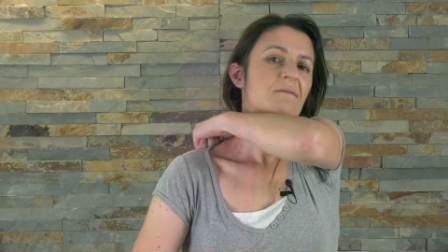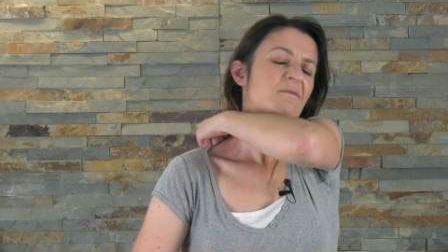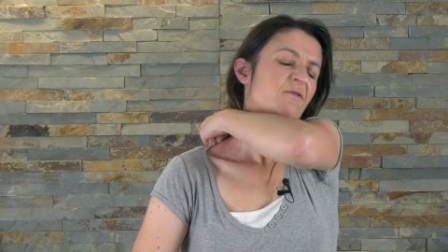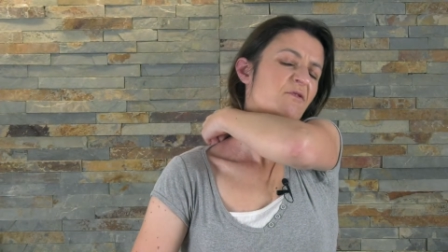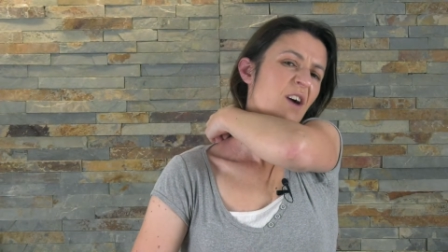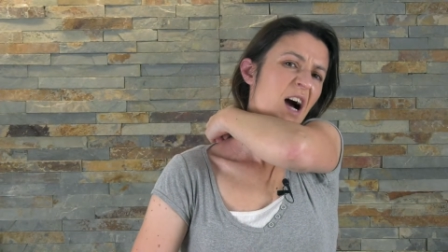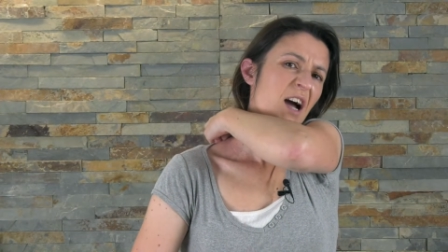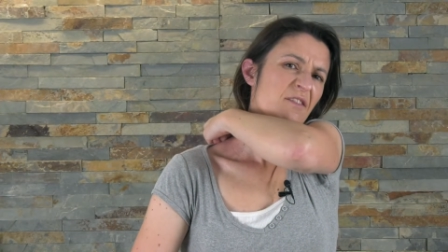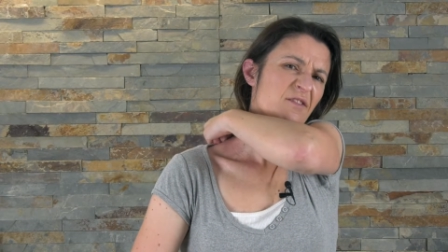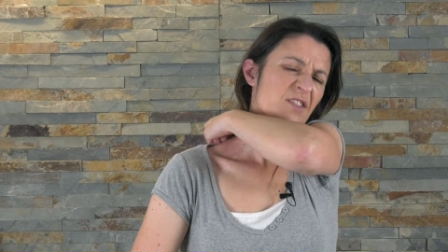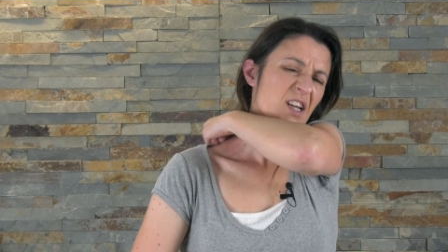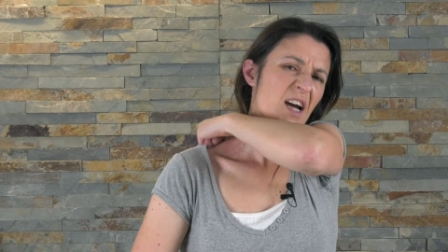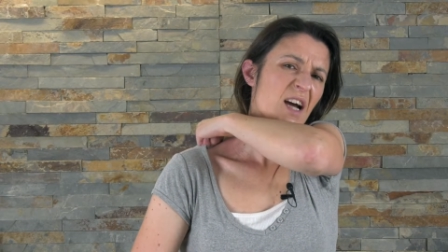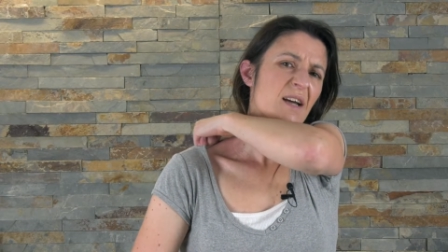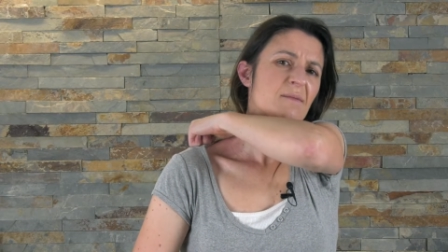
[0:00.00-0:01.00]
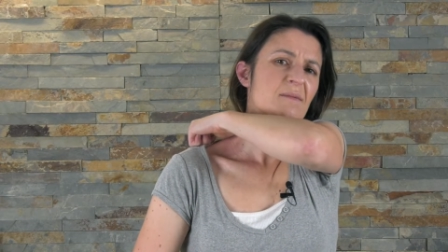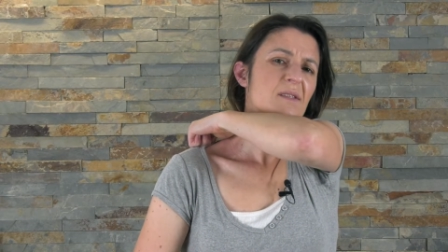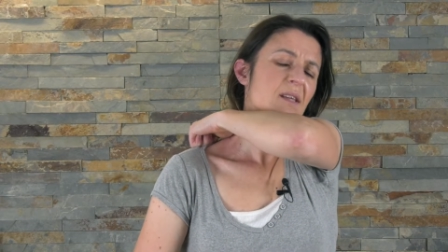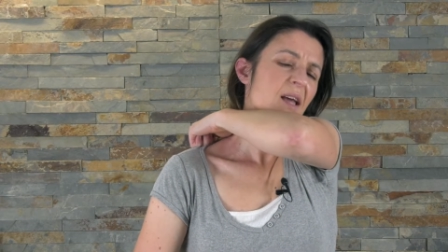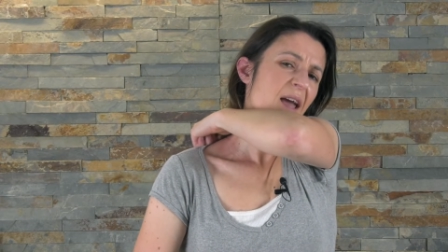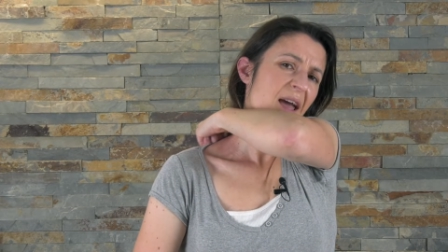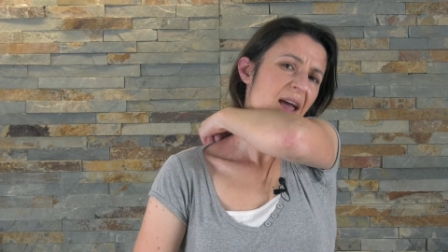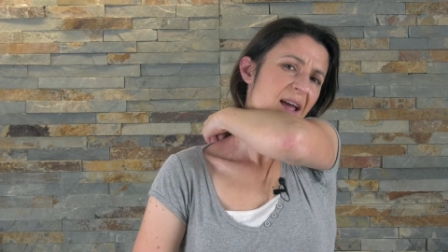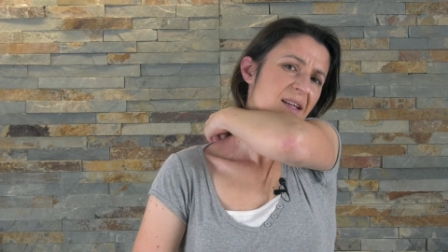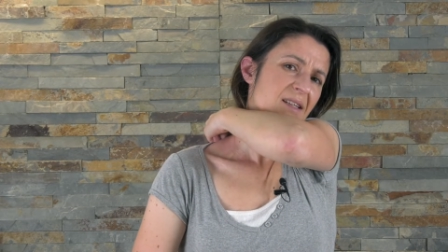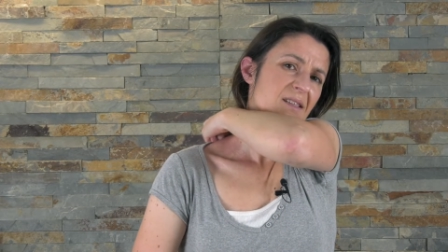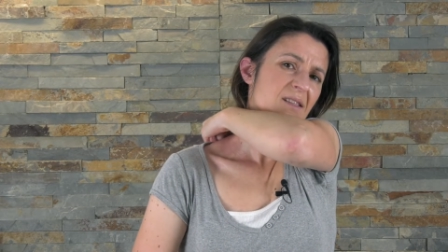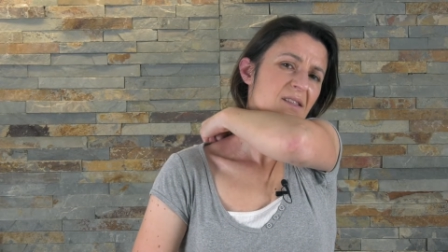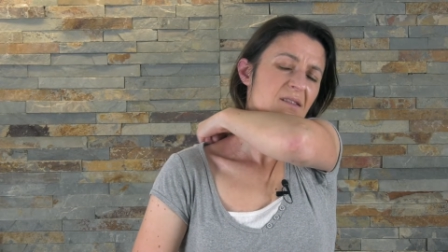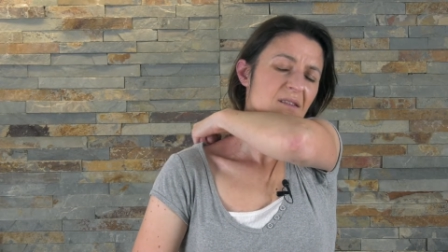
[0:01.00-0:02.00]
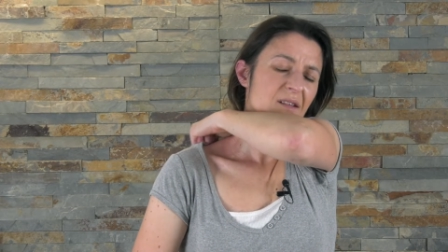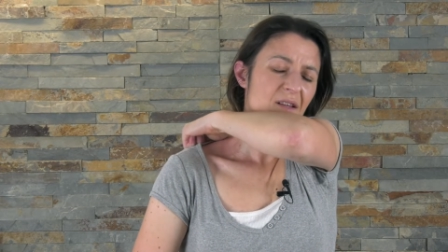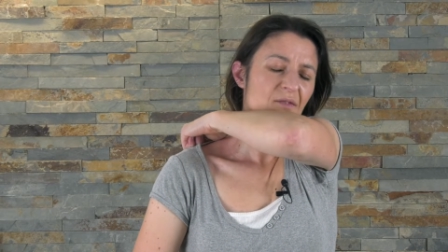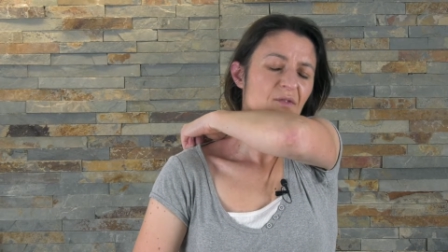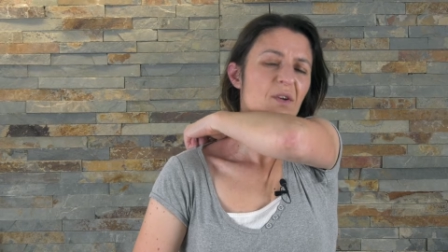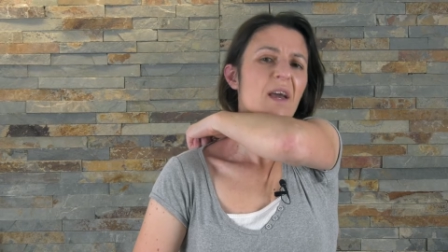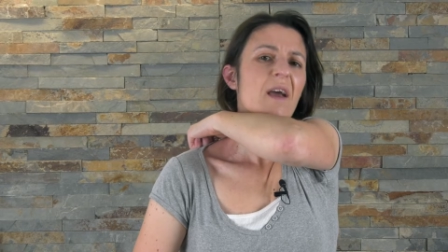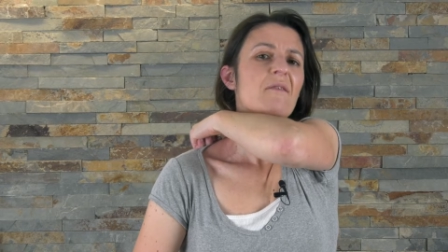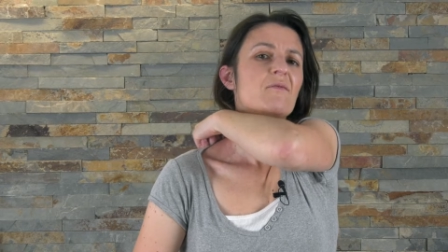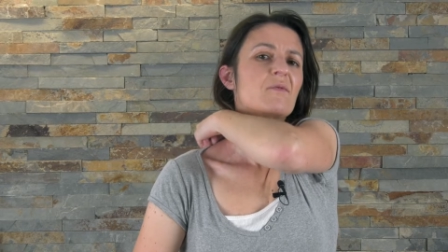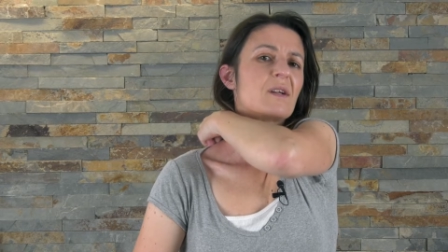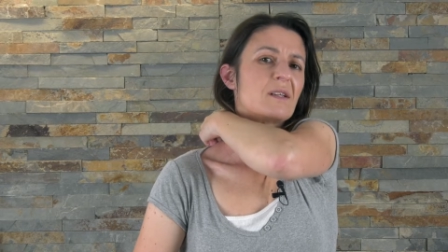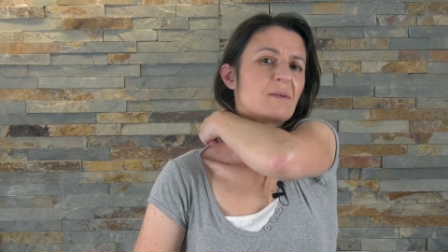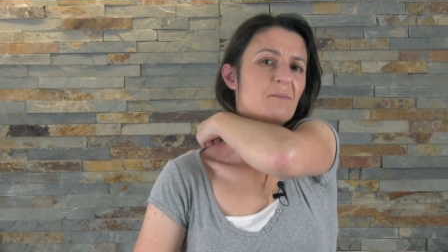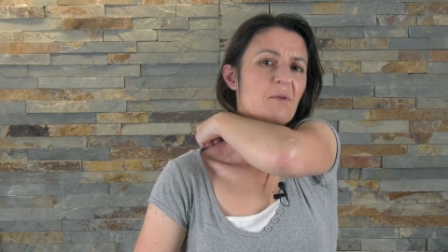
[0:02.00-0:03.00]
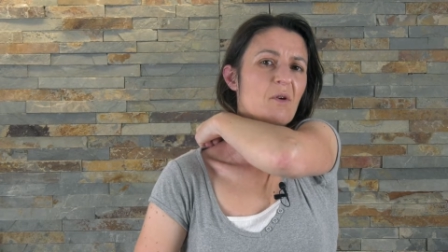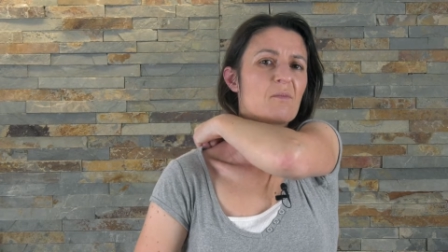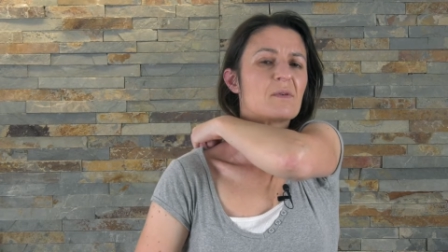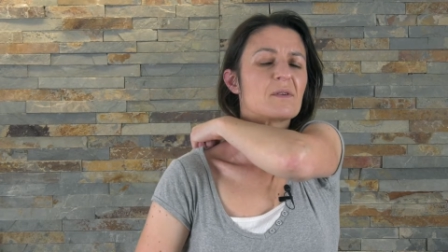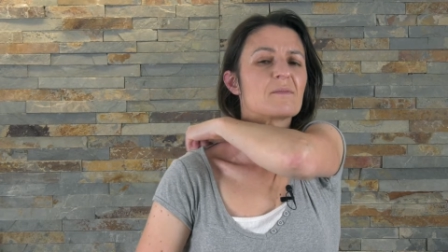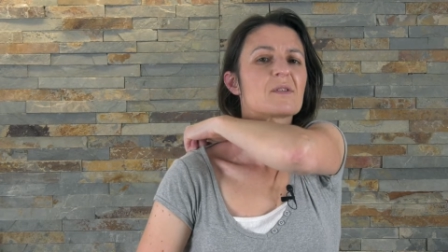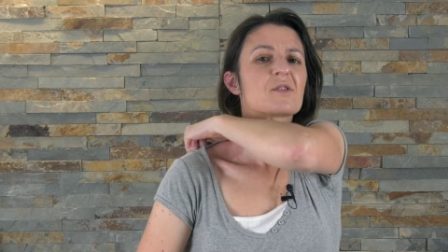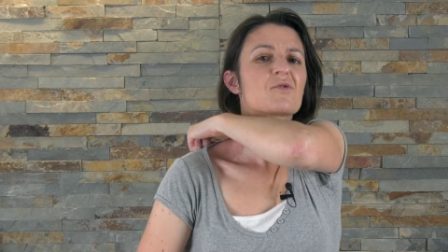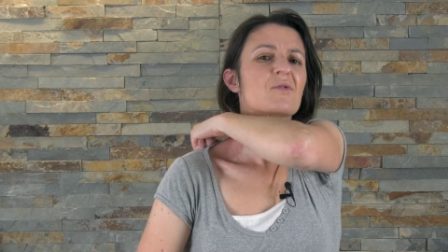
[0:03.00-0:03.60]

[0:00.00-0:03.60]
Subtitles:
5 times, and if you have really problems,